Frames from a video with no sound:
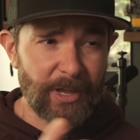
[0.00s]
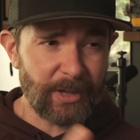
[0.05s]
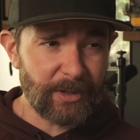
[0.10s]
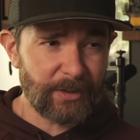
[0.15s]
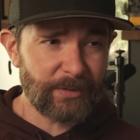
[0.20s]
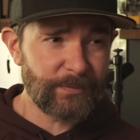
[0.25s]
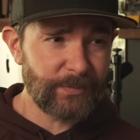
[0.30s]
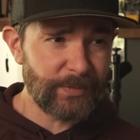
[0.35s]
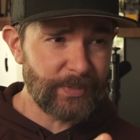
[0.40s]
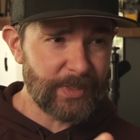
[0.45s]

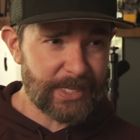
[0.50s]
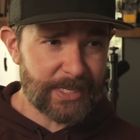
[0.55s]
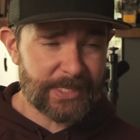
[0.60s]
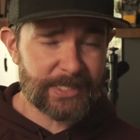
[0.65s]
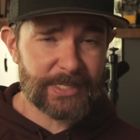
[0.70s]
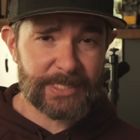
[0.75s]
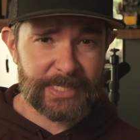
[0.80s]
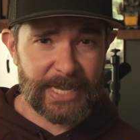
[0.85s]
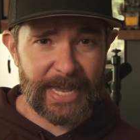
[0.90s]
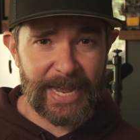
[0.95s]
of
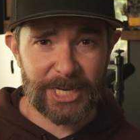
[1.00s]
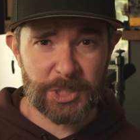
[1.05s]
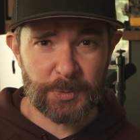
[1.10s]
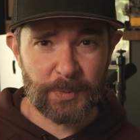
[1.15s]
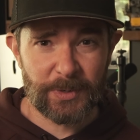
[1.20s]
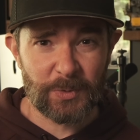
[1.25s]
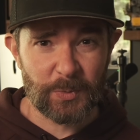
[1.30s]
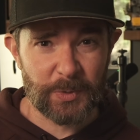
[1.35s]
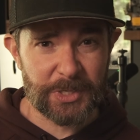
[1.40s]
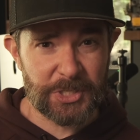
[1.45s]
this
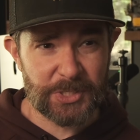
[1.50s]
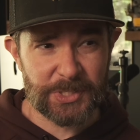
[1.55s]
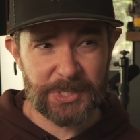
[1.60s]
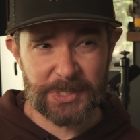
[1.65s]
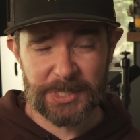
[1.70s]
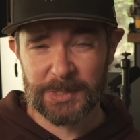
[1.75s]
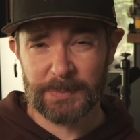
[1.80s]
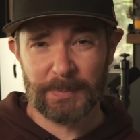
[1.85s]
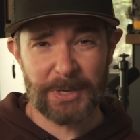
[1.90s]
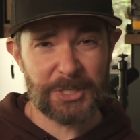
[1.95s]
attachment
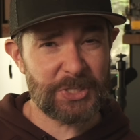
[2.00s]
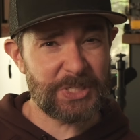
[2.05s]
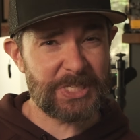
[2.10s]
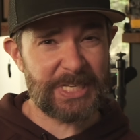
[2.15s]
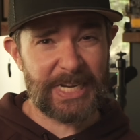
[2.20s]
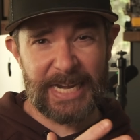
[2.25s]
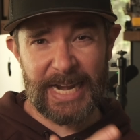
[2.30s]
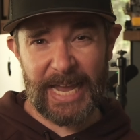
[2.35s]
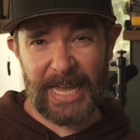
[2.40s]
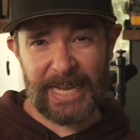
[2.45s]
reaches as much as
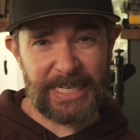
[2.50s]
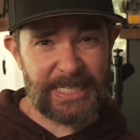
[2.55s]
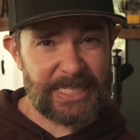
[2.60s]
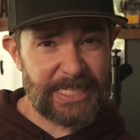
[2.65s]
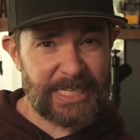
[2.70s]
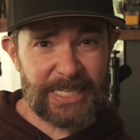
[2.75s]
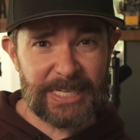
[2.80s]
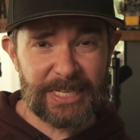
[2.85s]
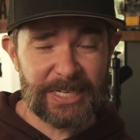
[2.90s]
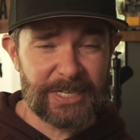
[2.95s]

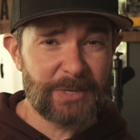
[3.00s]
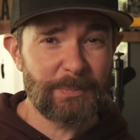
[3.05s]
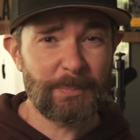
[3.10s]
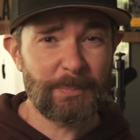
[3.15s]
90%